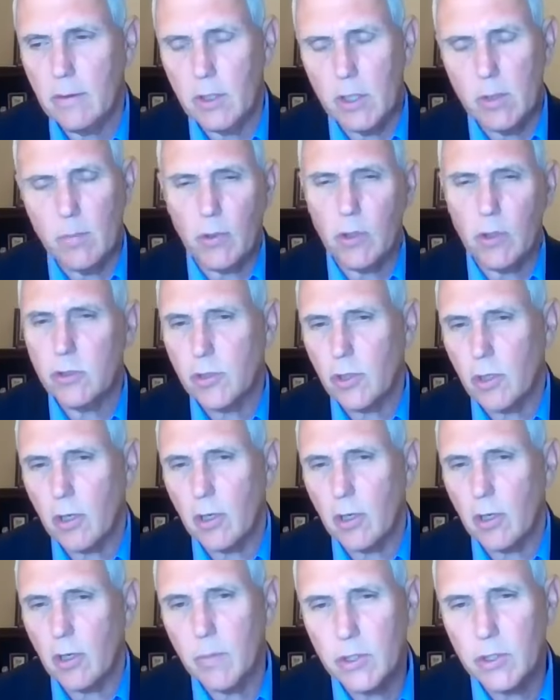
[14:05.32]
the approach
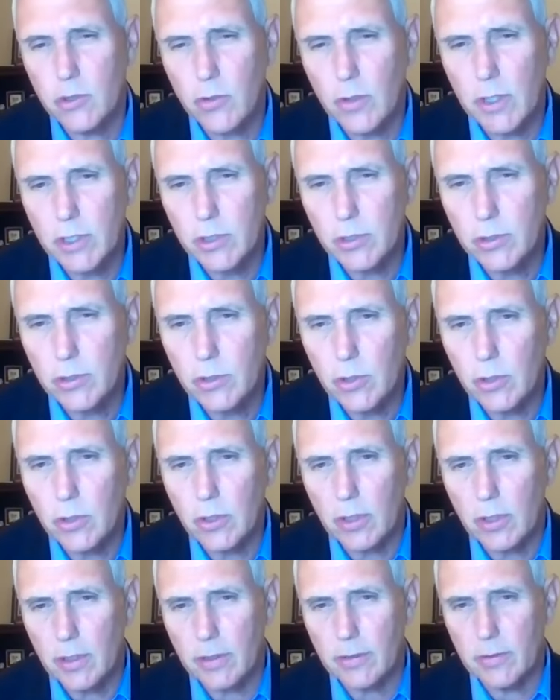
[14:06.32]
our administration
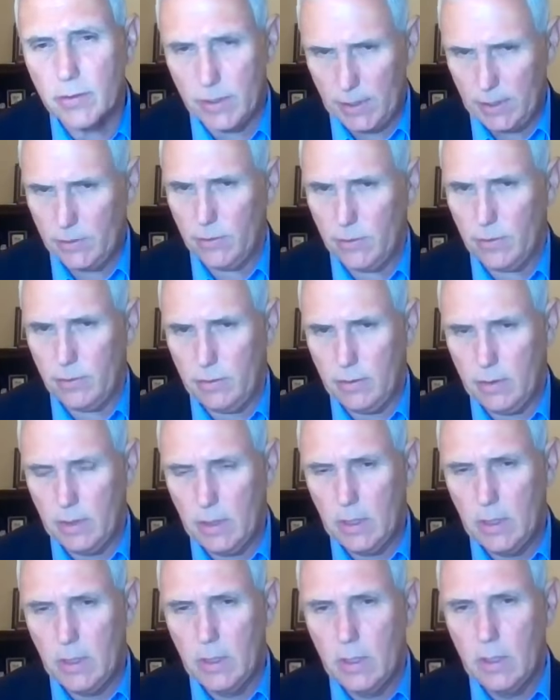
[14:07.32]
took then,
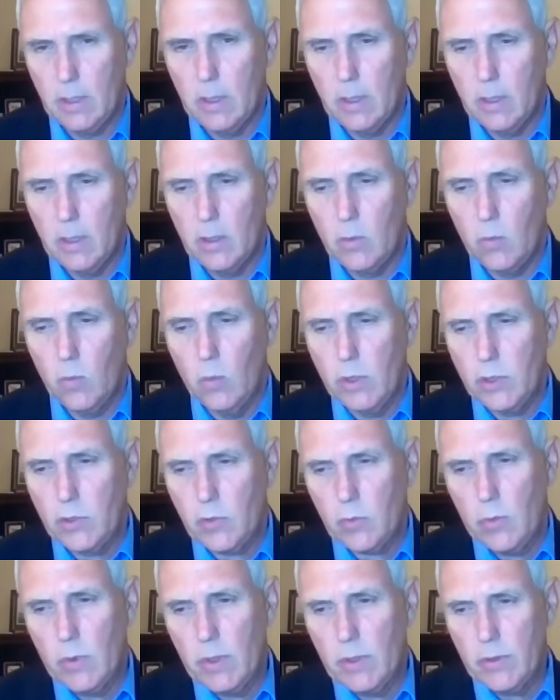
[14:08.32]

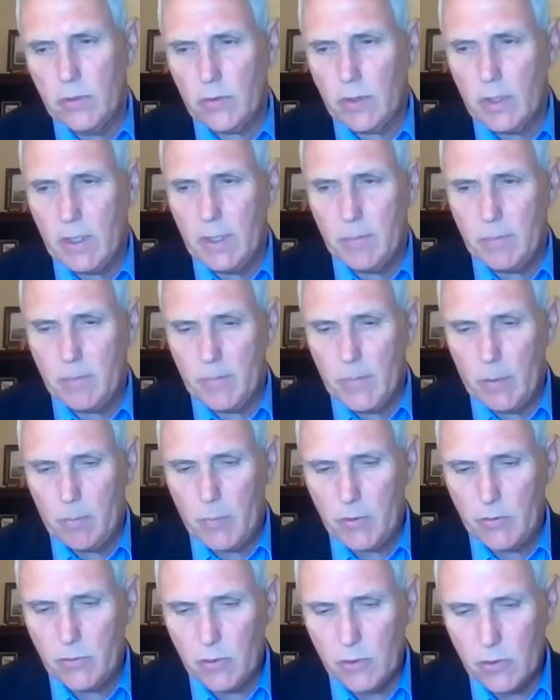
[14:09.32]
which was a, a
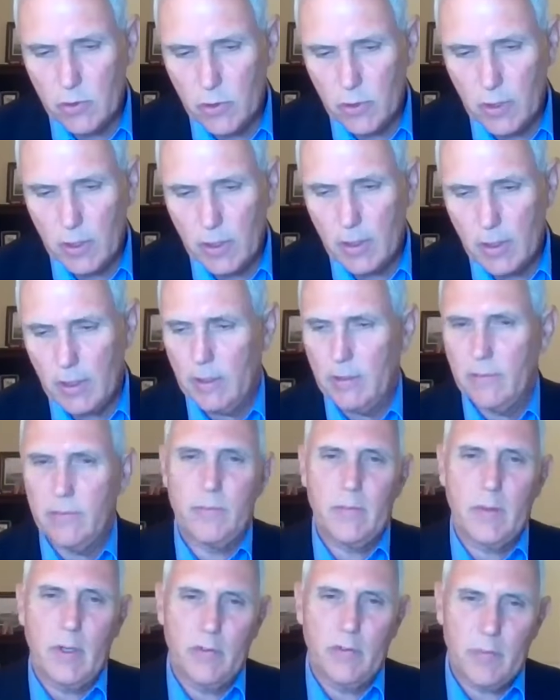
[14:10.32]
position
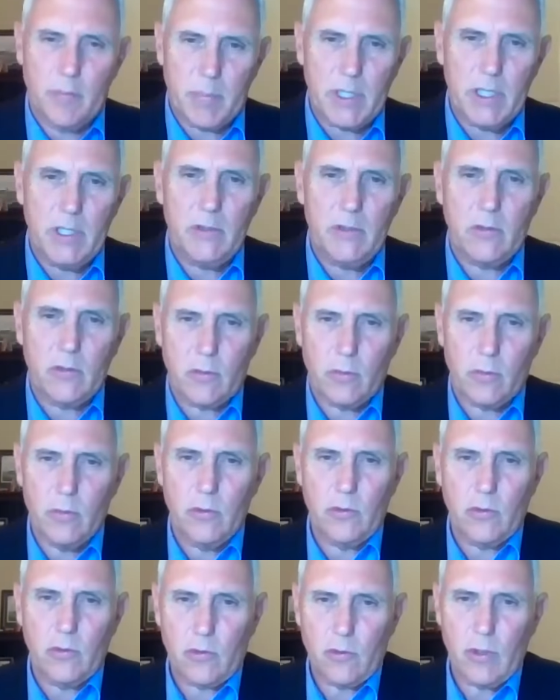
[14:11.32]
of, of peace
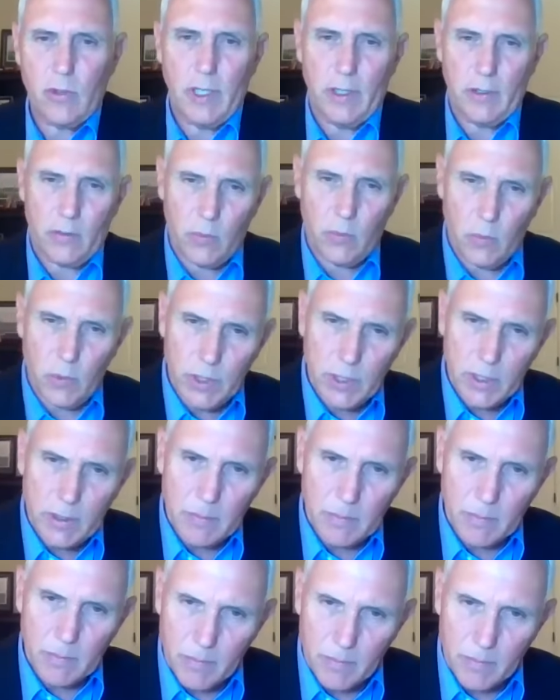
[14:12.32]
through strength.
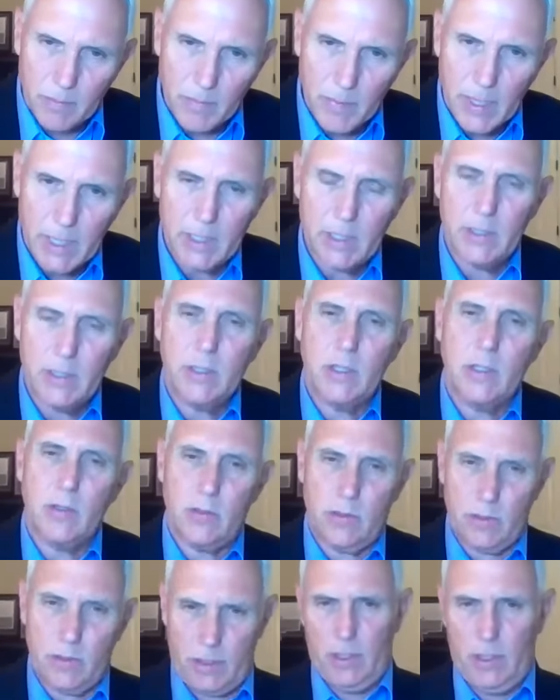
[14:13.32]
We made it
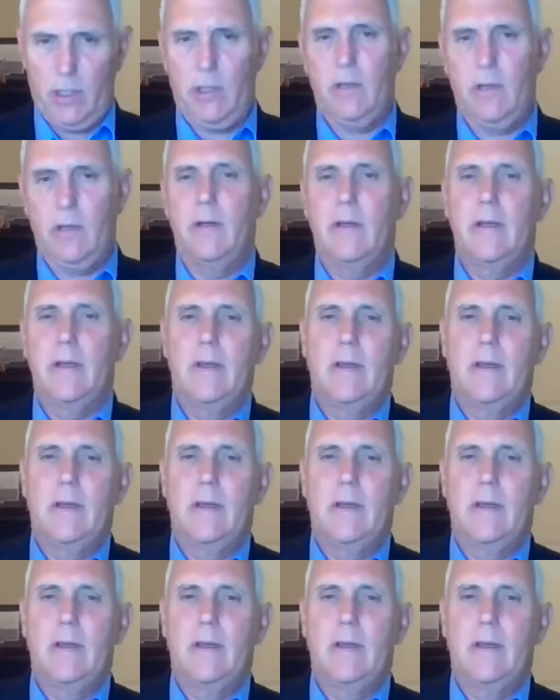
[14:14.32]
clear